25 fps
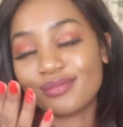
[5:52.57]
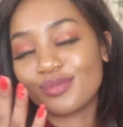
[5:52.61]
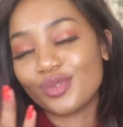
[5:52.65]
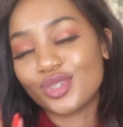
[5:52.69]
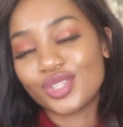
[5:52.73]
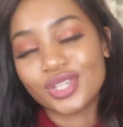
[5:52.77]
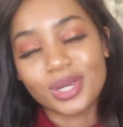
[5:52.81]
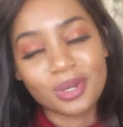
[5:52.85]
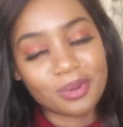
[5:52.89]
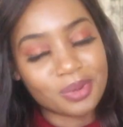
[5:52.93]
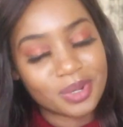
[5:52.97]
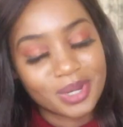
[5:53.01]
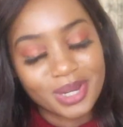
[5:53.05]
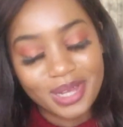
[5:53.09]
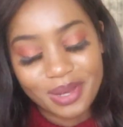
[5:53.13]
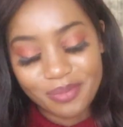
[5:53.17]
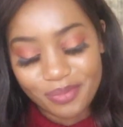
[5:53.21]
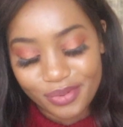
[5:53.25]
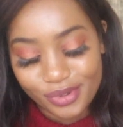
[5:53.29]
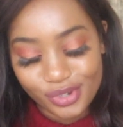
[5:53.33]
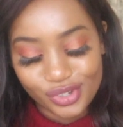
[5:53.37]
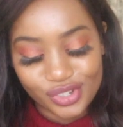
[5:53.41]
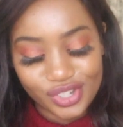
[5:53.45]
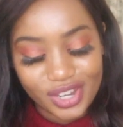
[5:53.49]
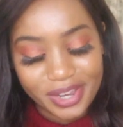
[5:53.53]
which i really
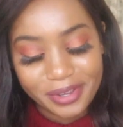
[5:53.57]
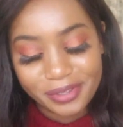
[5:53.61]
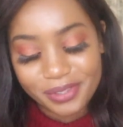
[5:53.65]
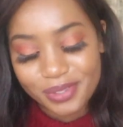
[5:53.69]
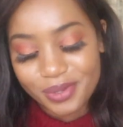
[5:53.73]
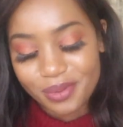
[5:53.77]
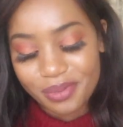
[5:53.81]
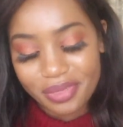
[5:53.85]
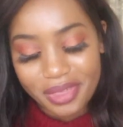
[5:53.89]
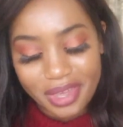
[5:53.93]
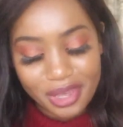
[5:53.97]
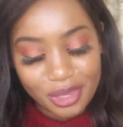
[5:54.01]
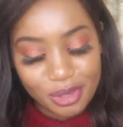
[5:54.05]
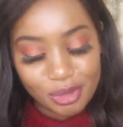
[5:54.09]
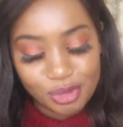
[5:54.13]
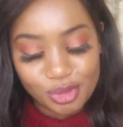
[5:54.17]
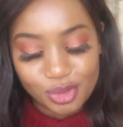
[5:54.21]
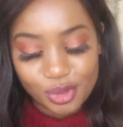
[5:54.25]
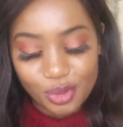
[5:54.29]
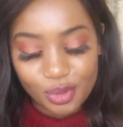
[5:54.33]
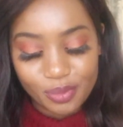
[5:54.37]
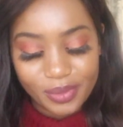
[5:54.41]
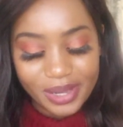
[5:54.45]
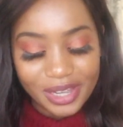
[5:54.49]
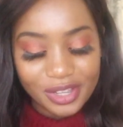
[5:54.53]
appreciate so thank you
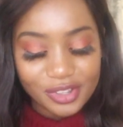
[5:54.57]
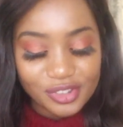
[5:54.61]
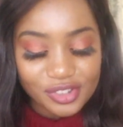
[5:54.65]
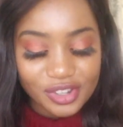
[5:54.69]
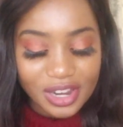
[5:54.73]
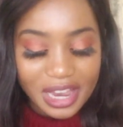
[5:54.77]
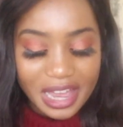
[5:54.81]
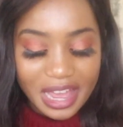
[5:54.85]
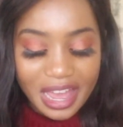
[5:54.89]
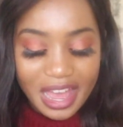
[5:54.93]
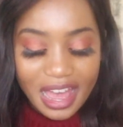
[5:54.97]
so much